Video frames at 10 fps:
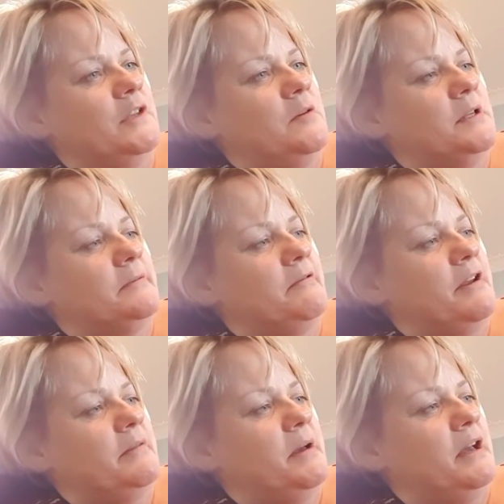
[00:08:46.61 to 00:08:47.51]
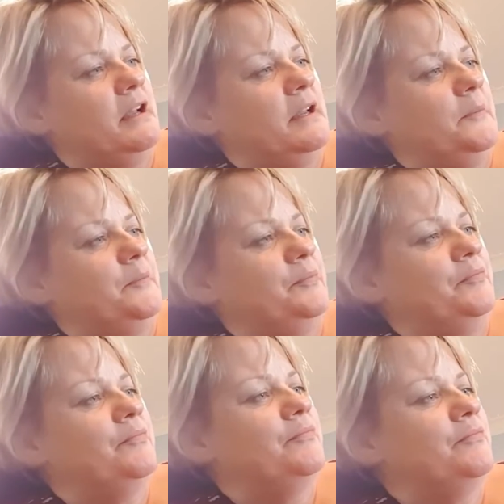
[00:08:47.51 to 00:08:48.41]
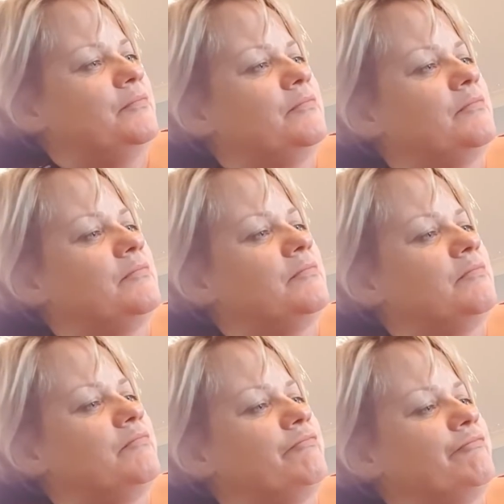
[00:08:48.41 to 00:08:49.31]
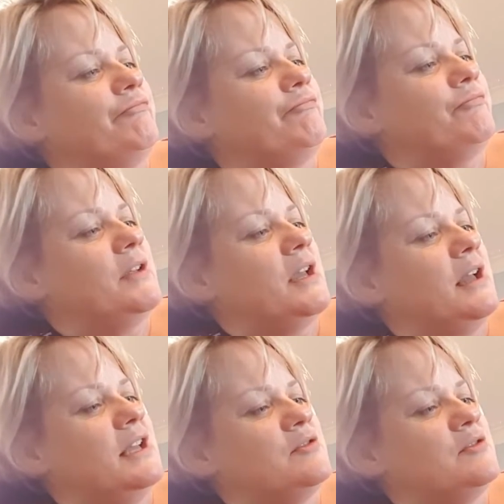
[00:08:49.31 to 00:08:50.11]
You must be around the back. I